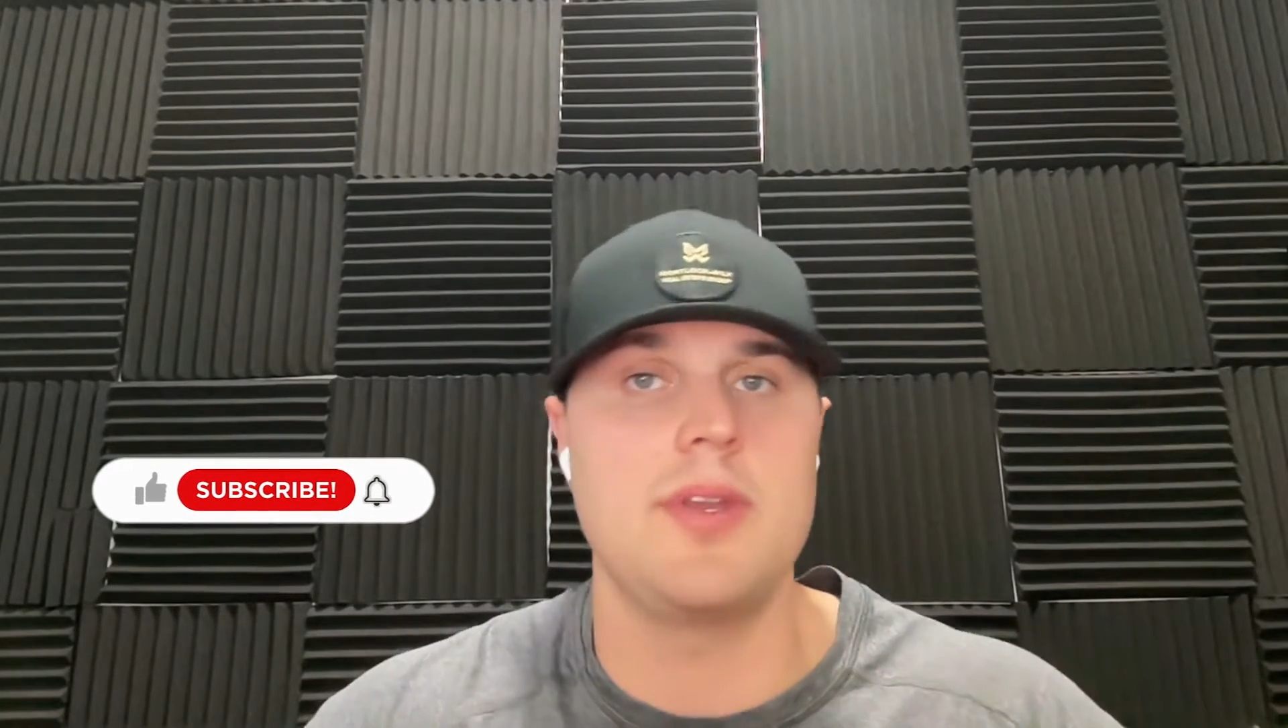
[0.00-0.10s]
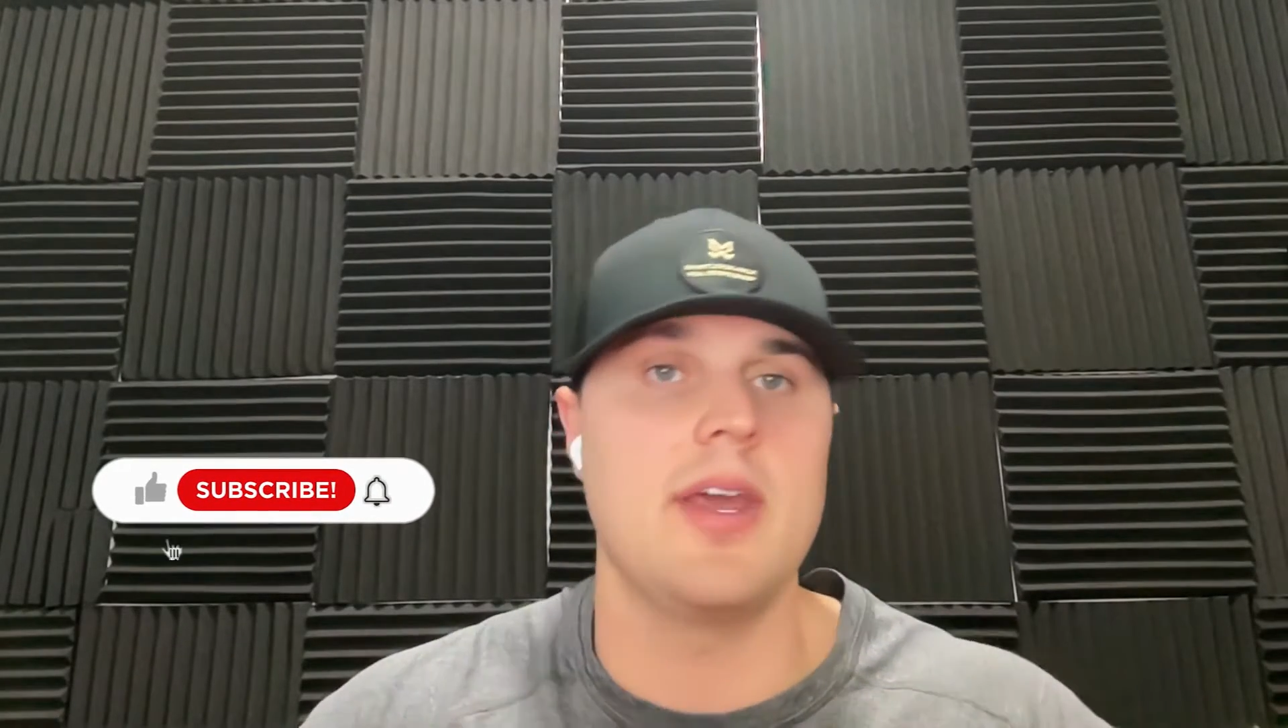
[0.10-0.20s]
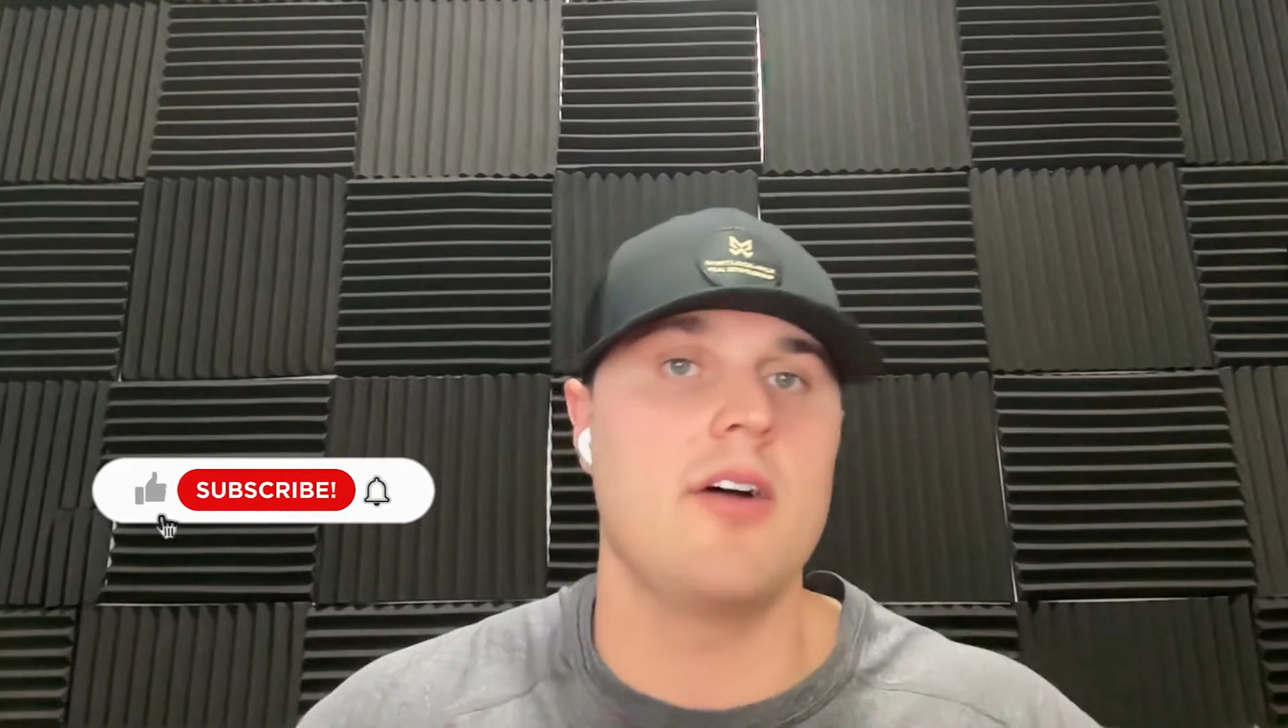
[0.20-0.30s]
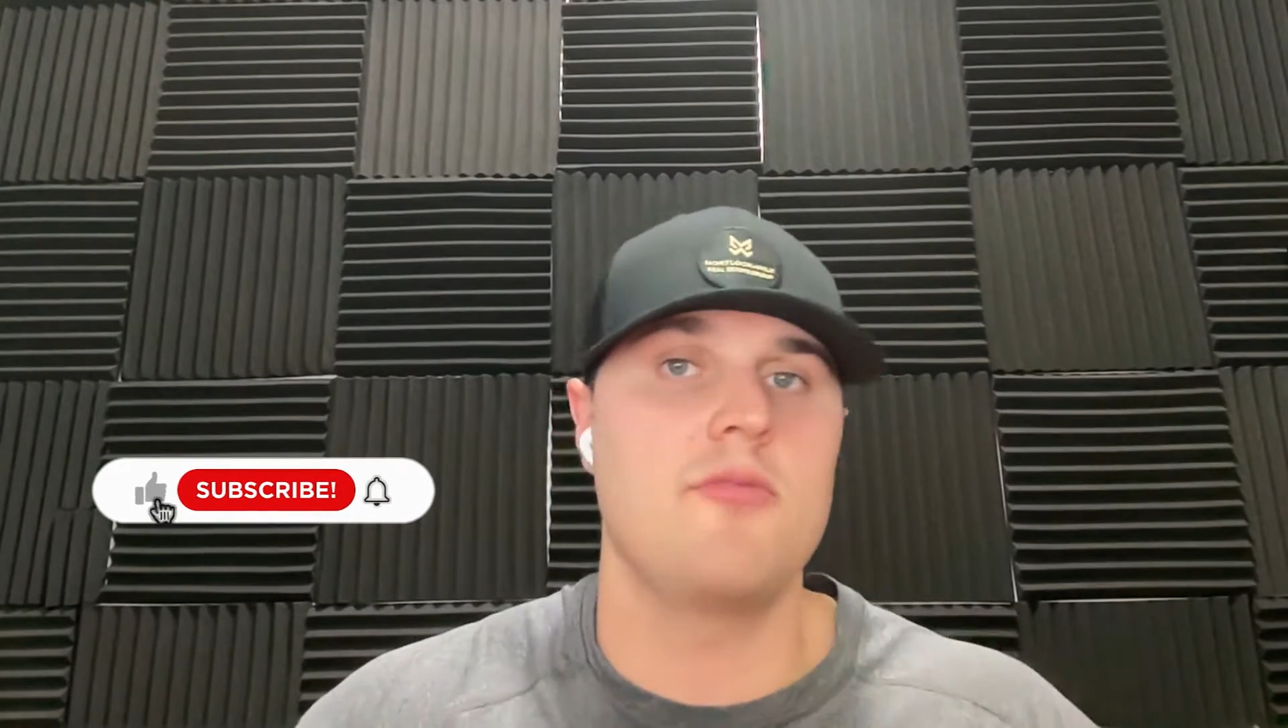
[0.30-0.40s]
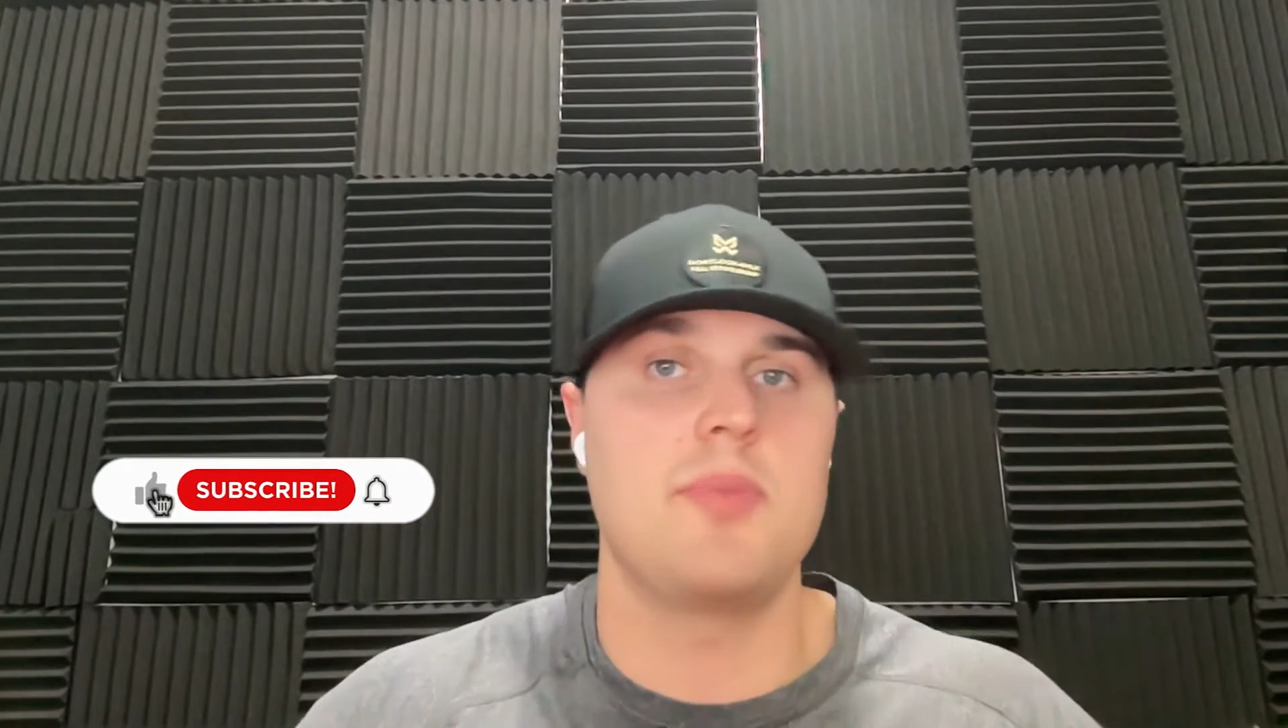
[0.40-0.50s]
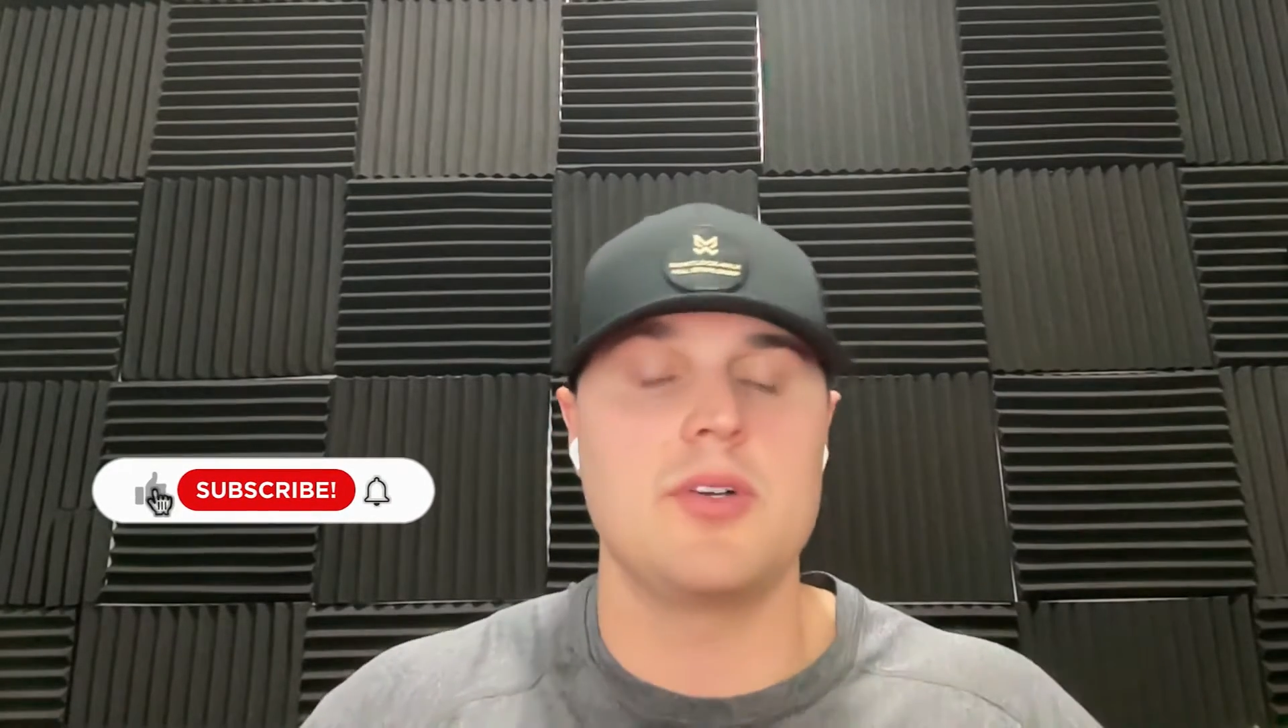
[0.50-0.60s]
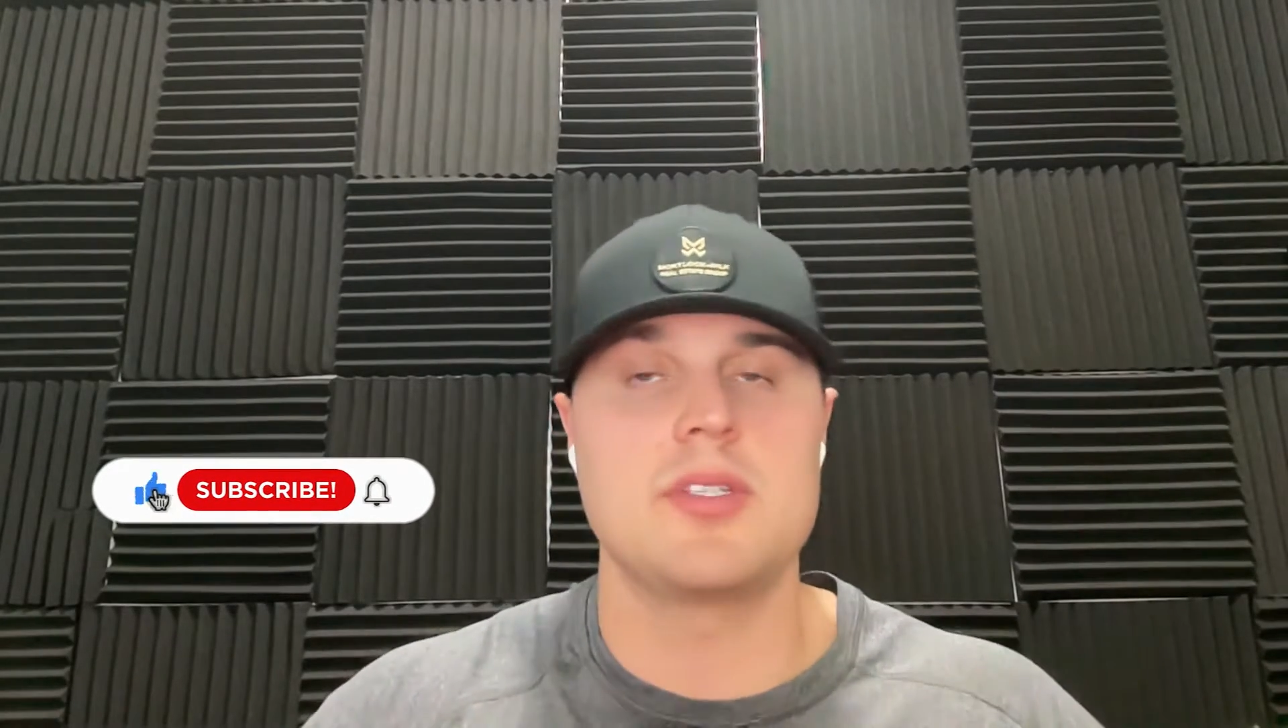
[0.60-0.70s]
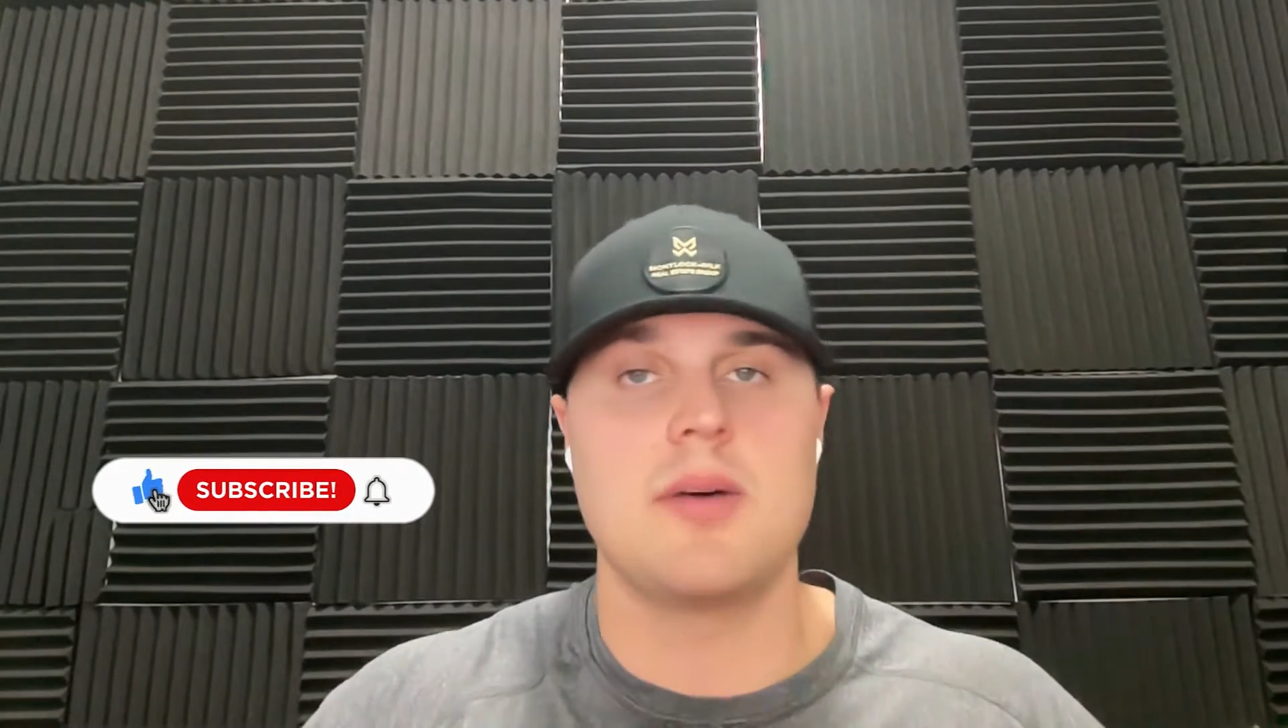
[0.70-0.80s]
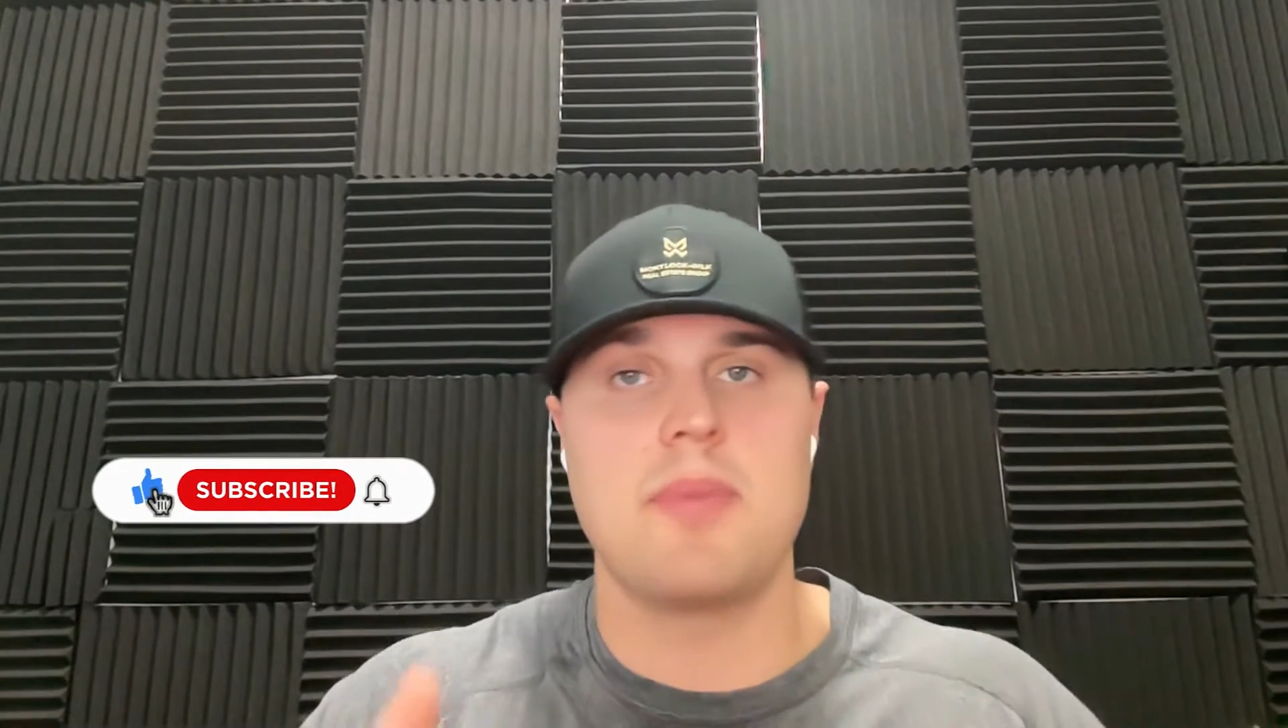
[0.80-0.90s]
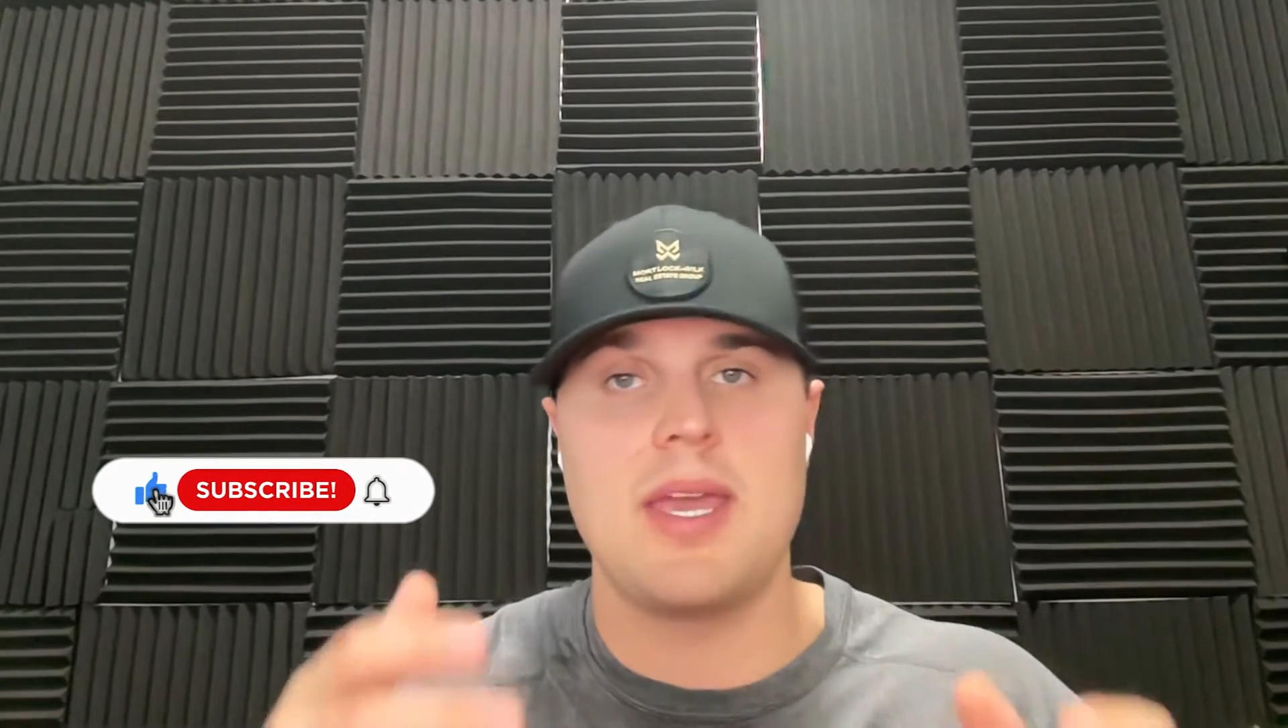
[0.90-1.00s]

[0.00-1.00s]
We now have built up